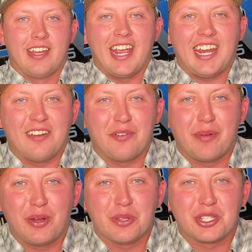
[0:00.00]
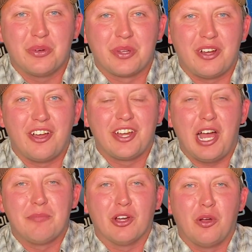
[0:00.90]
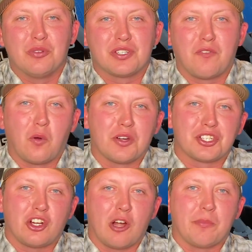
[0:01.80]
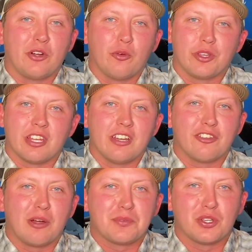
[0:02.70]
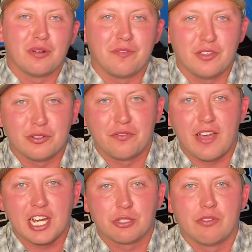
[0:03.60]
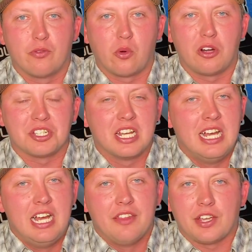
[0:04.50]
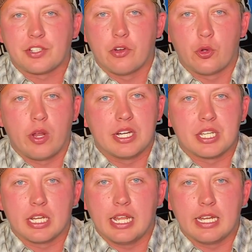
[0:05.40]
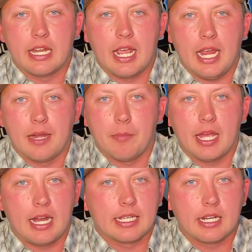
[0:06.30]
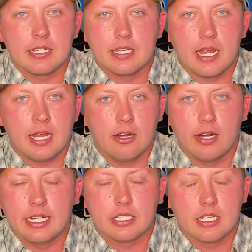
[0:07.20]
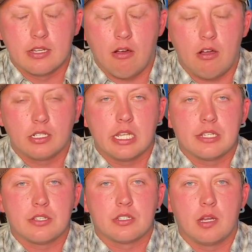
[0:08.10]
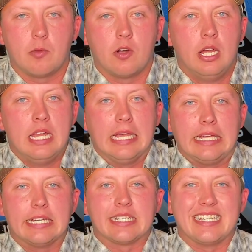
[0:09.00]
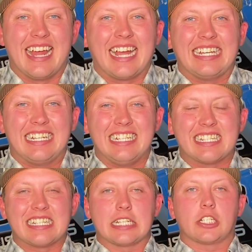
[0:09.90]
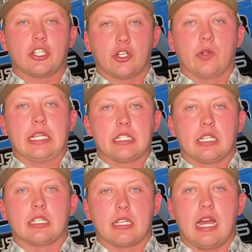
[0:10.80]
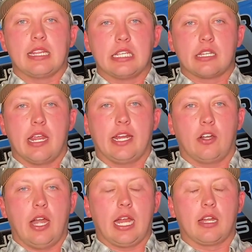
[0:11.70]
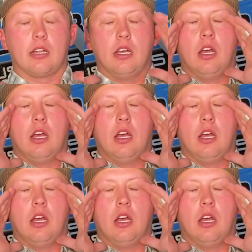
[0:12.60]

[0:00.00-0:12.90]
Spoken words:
Hey everybody, what's going on? I'm your host, Forrest Carpenter, with another episode of Field Facts with Forrest. Thanks for joining us again today. And man, I gotta say here, it is the dog days of summer. It is 96 degrees inside this hangar and